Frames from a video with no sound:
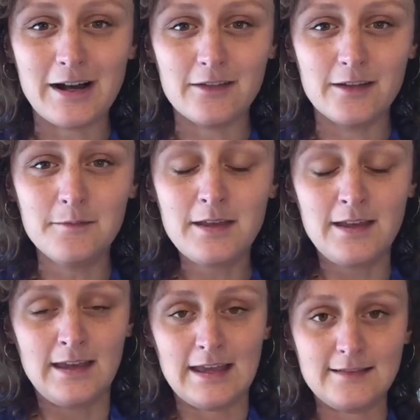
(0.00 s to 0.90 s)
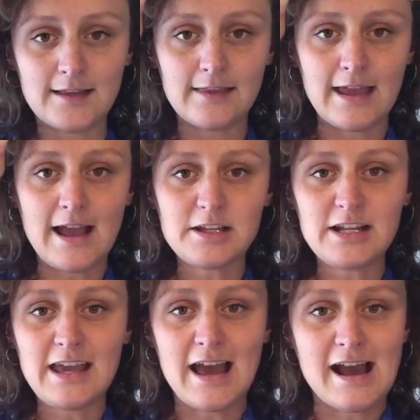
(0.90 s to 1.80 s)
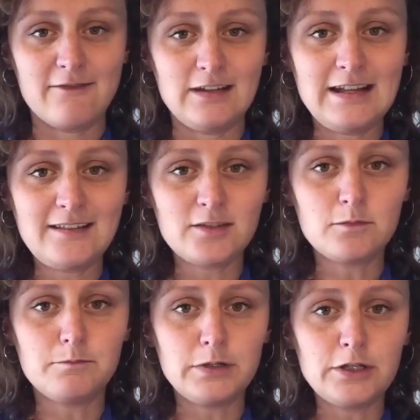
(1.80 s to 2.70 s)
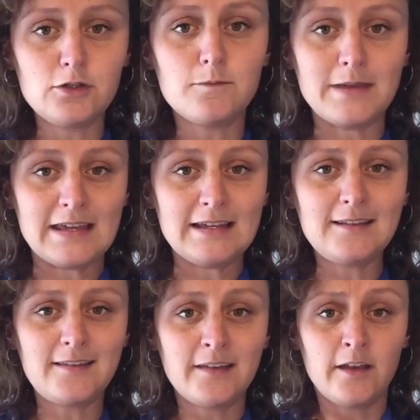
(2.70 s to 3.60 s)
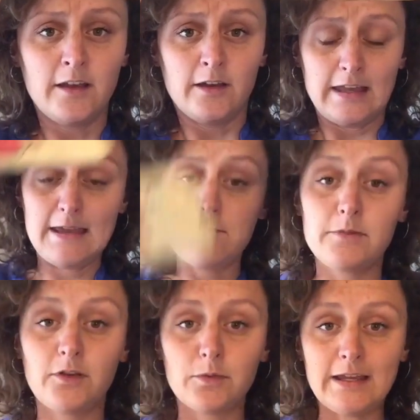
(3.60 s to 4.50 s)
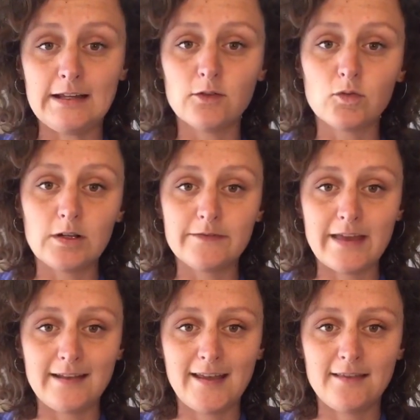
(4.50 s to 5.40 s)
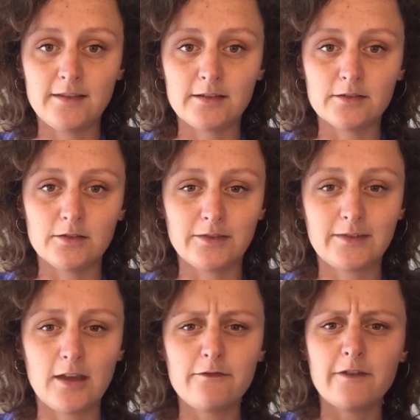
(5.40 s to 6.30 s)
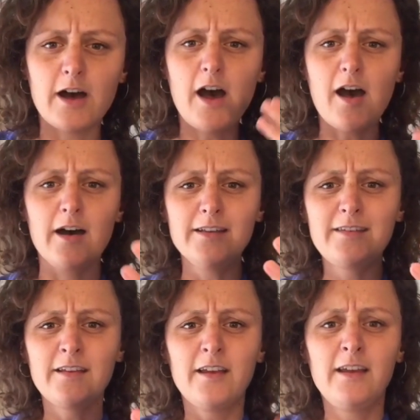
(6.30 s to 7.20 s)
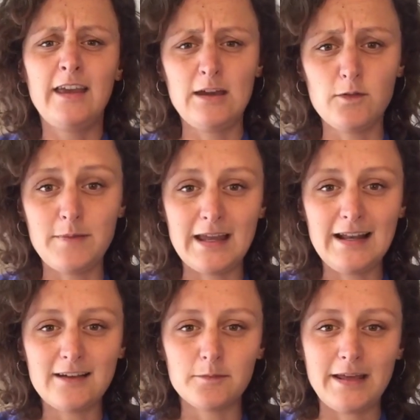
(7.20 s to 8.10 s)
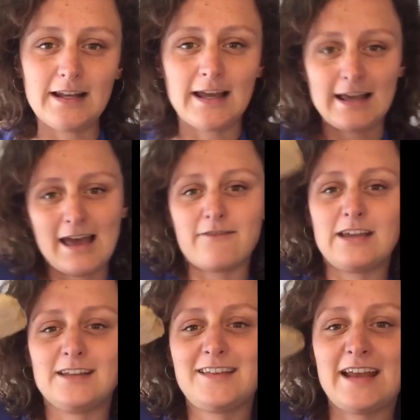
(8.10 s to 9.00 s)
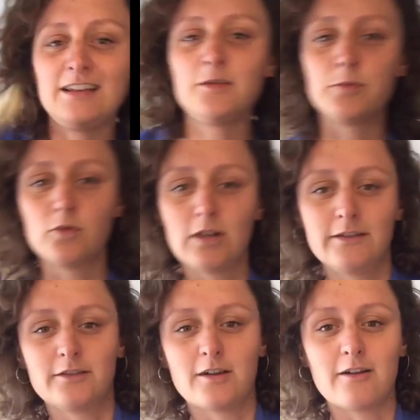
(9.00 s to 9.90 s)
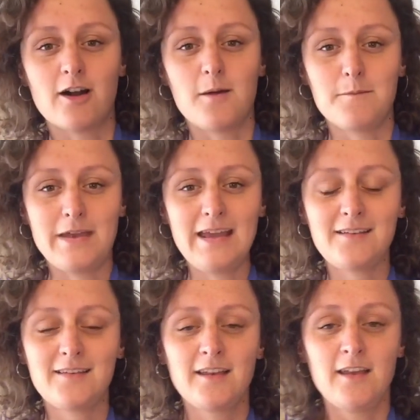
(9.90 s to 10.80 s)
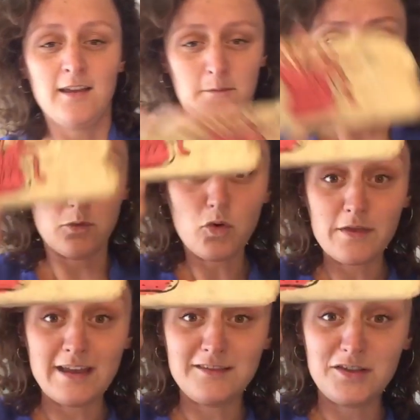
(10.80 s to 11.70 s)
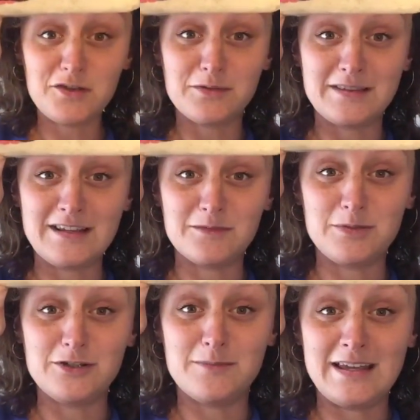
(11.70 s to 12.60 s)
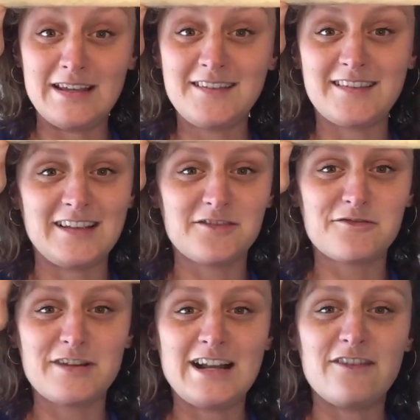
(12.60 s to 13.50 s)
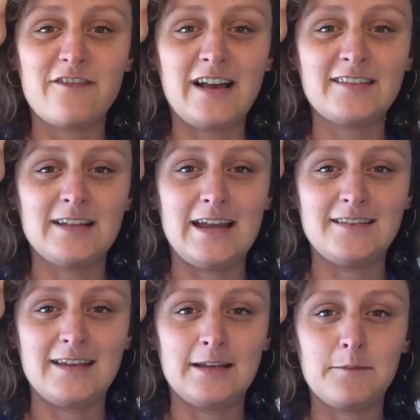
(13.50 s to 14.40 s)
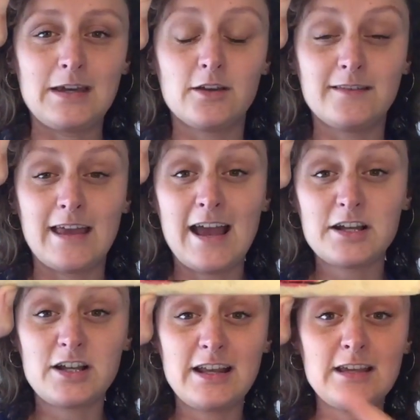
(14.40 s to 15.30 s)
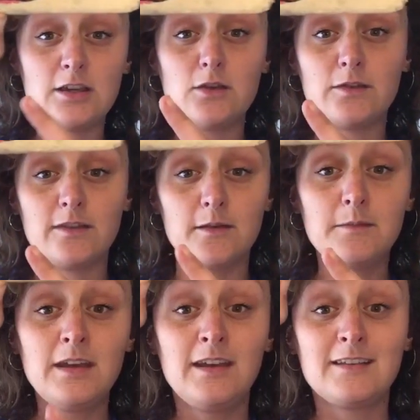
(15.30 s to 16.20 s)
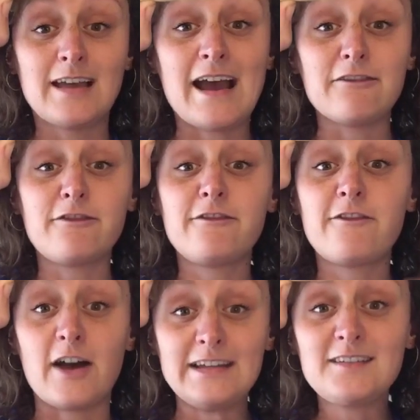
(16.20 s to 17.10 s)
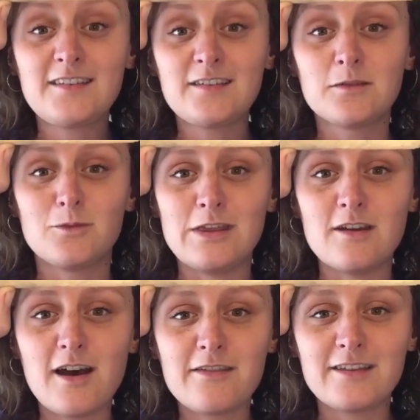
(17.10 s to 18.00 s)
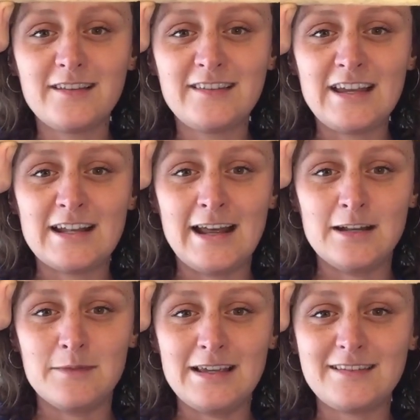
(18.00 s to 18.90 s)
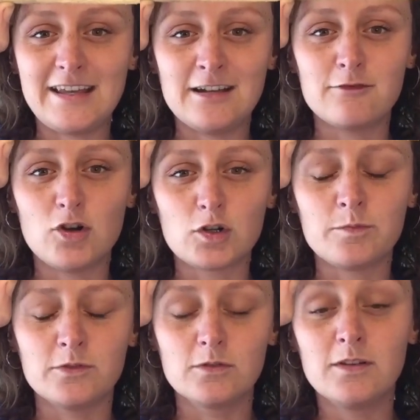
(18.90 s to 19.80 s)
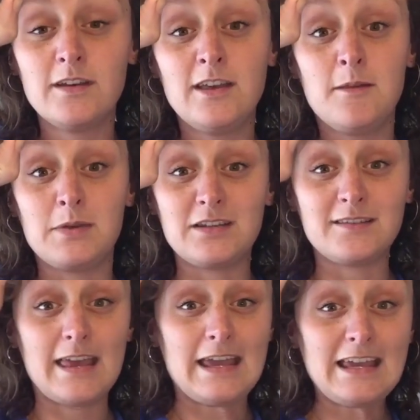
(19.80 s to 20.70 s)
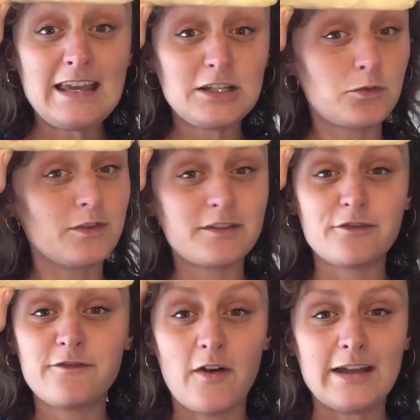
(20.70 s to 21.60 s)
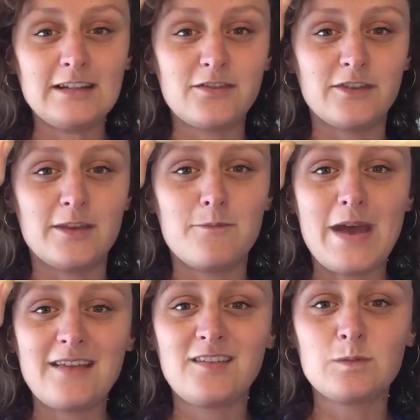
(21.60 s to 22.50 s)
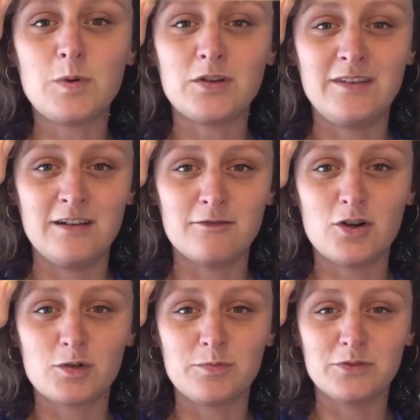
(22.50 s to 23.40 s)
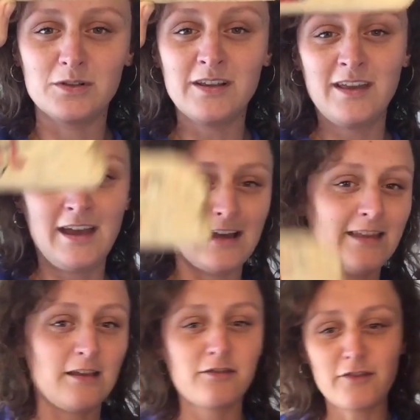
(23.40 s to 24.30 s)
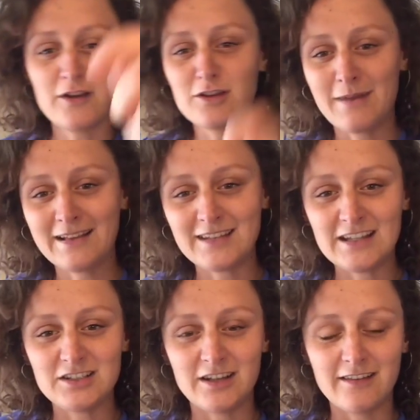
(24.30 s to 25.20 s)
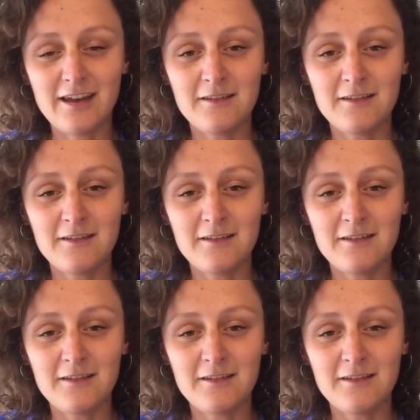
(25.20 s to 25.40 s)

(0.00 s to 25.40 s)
them is that they actually have little blue beads in between all of their tentacles. So for us, it would be a little bit like having a tennis ball under our armpits. But what they do with these blue beads is really fascinating, because they actually use them to have fights with other sea anemones in a rock pool, because they each want to fight for the best spot in a rock pool, and they throw them at each other,